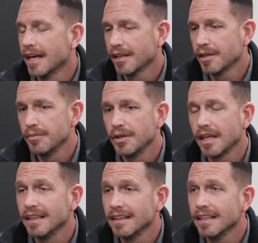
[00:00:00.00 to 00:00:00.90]
how to
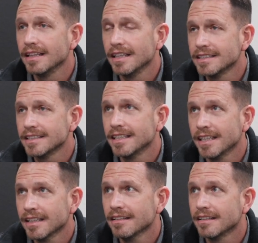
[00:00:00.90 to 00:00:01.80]
communicate.
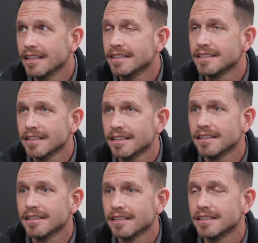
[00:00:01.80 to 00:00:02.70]
Listening is
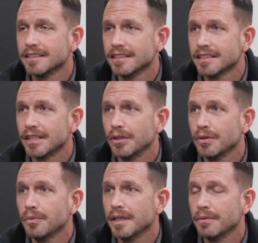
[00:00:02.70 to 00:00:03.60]
a
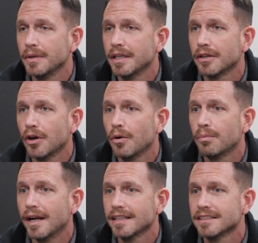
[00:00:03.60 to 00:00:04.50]
skill we could all
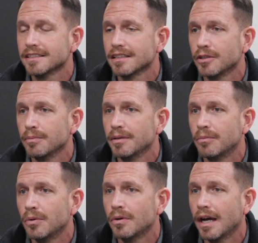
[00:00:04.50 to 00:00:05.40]
practice a little bit more.